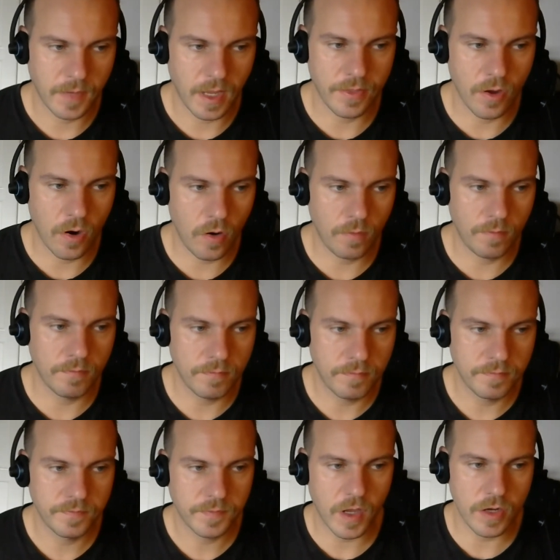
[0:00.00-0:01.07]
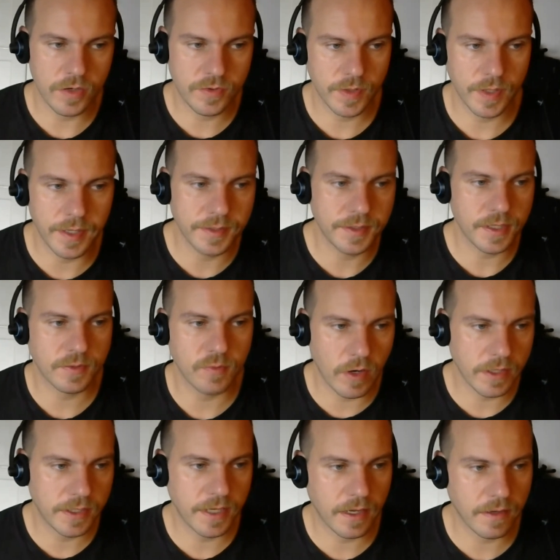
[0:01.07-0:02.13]
in their home country and just
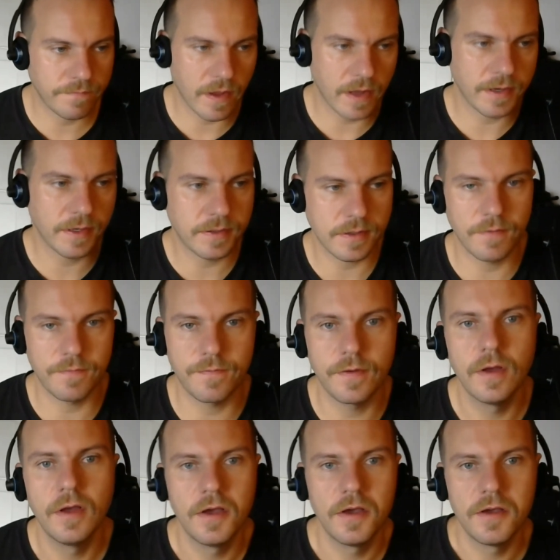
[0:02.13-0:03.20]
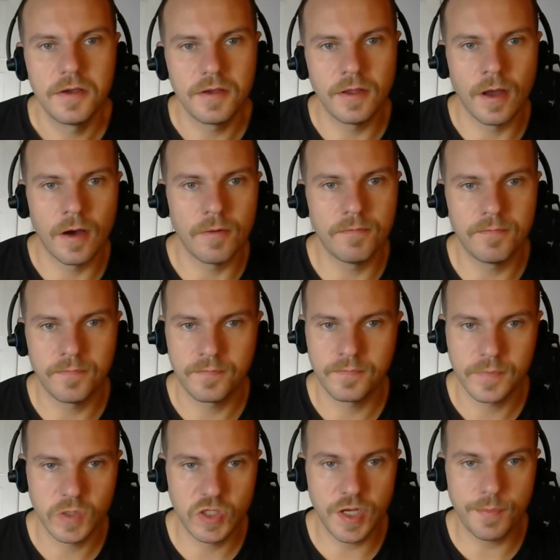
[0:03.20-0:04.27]
want to take advantage of, you know,
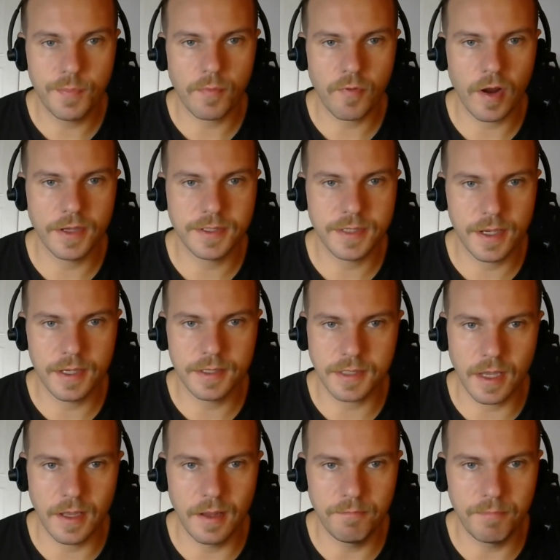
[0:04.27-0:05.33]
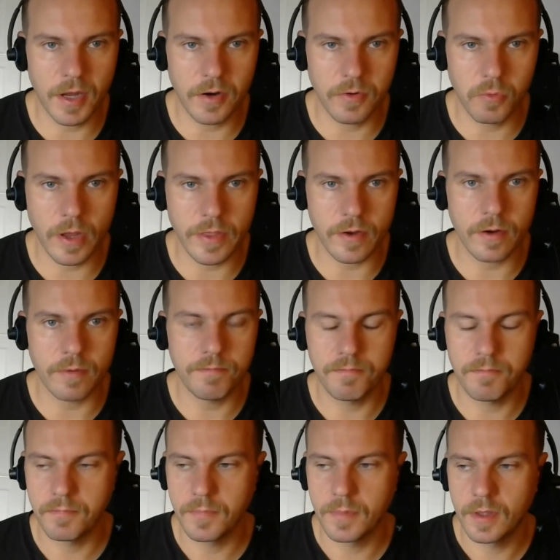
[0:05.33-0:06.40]
cheaper prices and better weather.
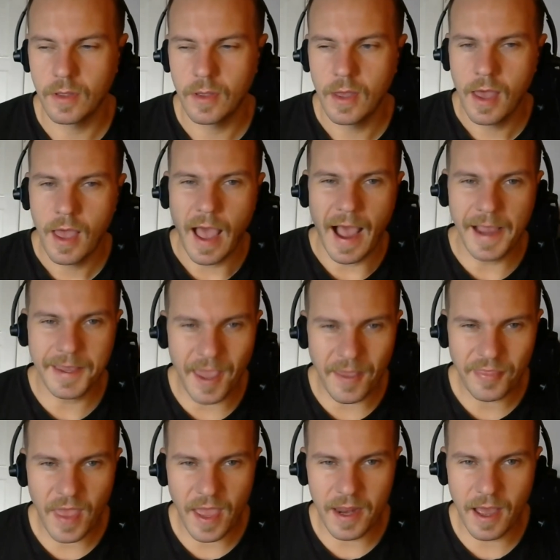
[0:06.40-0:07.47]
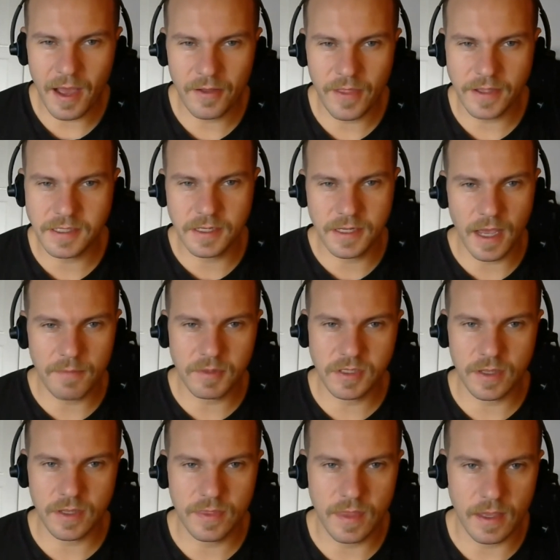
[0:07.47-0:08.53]
I get that how that's a
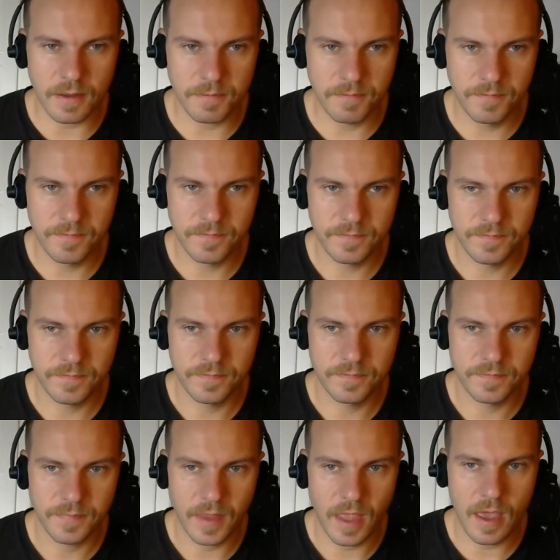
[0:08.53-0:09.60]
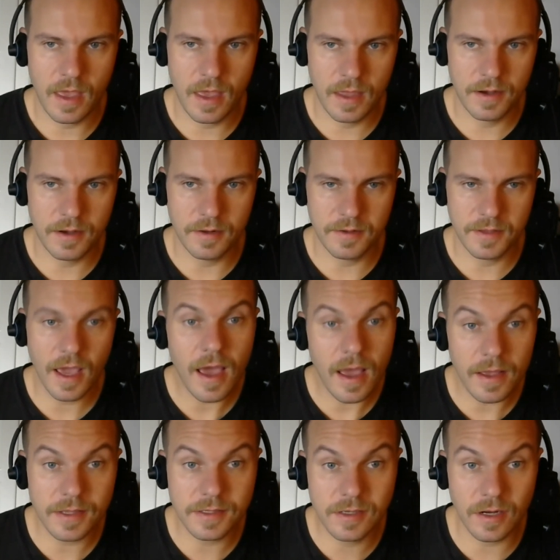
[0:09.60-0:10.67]
damaging thing. And yeah,
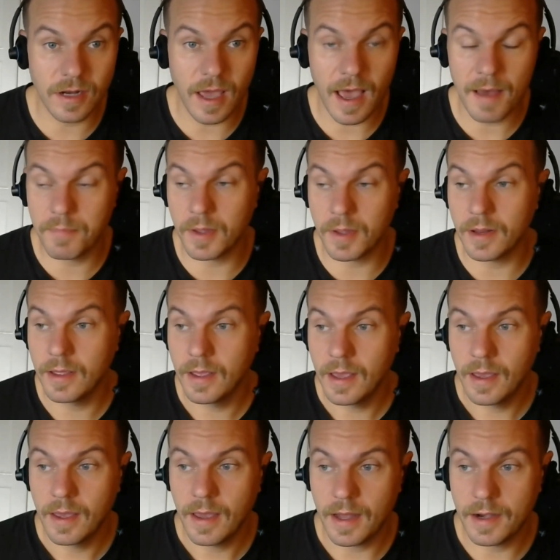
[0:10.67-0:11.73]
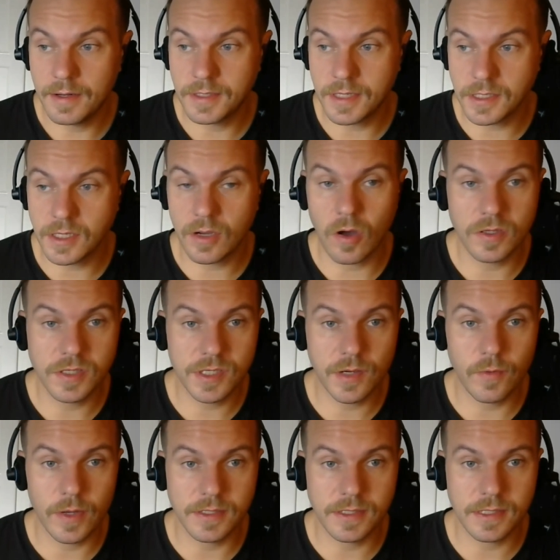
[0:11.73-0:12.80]
it's going to happen. And it's just a
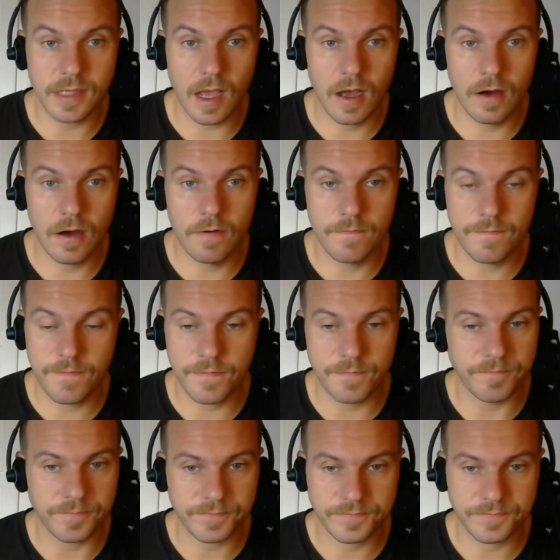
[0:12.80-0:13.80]
consequence of